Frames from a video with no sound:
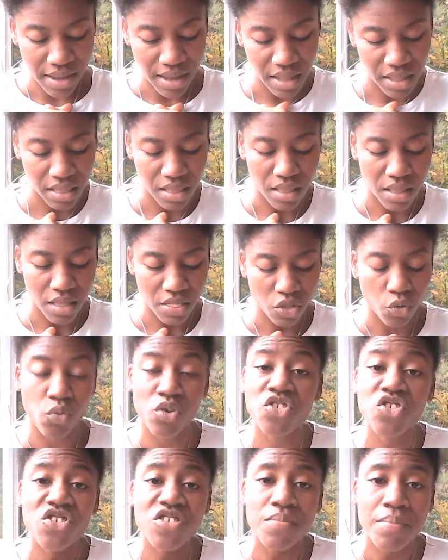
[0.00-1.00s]
in
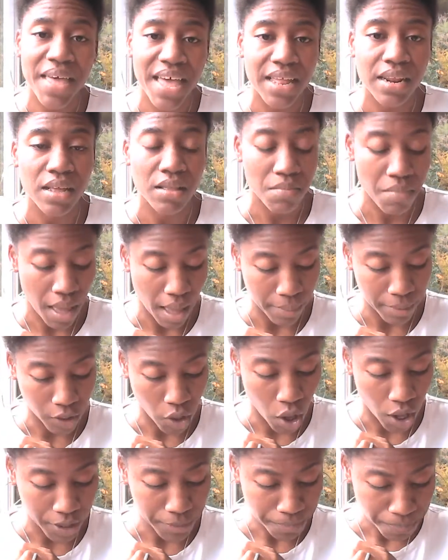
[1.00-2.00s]

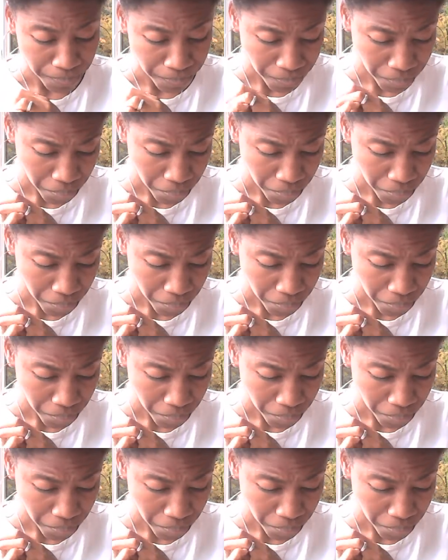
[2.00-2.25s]
Babylon.